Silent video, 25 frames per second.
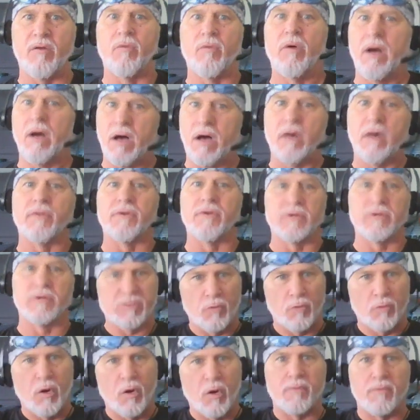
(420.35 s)
Well, there's
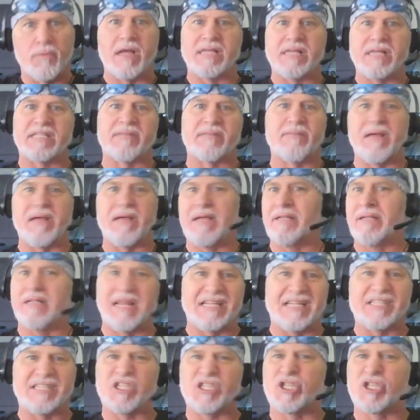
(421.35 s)
one race of being
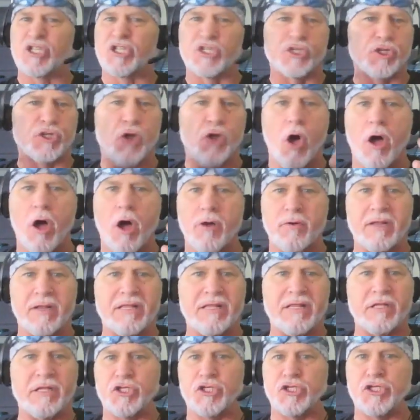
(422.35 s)
that's
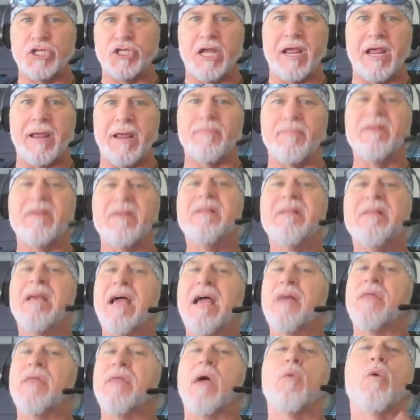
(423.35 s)
slaughtering the sheep,
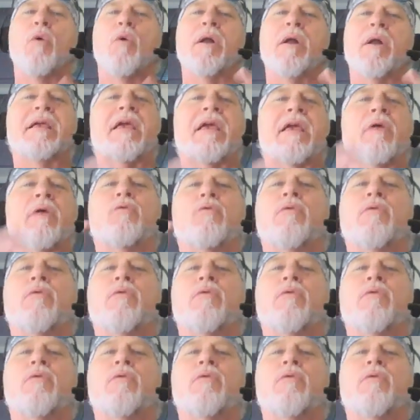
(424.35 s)
and they want to get